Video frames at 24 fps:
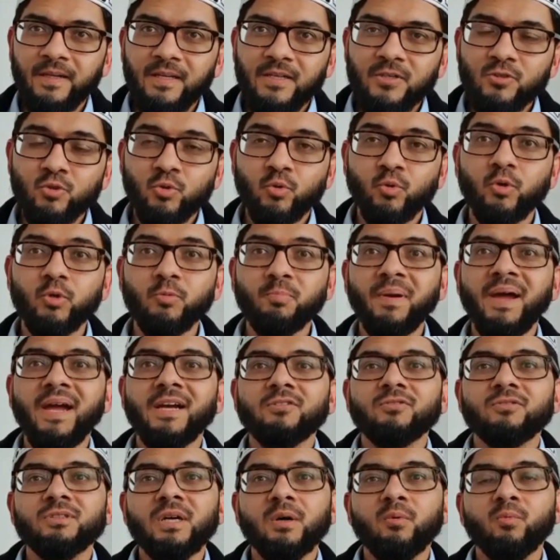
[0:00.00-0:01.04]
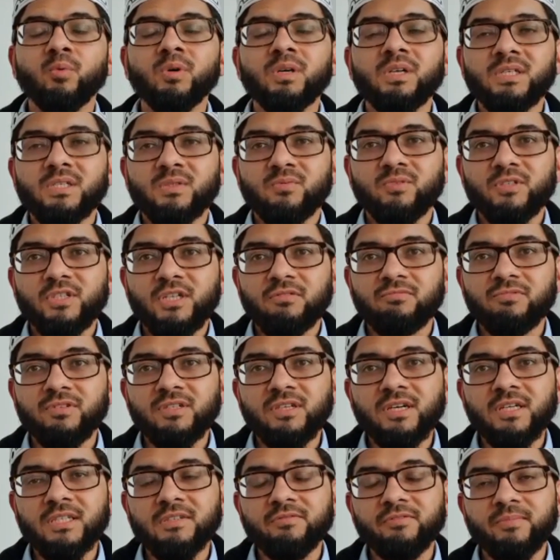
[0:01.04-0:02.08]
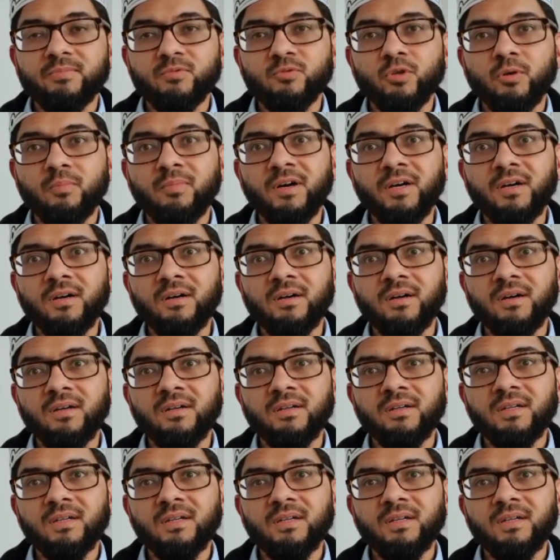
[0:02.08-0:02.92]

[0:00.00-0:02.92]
So going back to that verse which I recited from Surah Baqarah,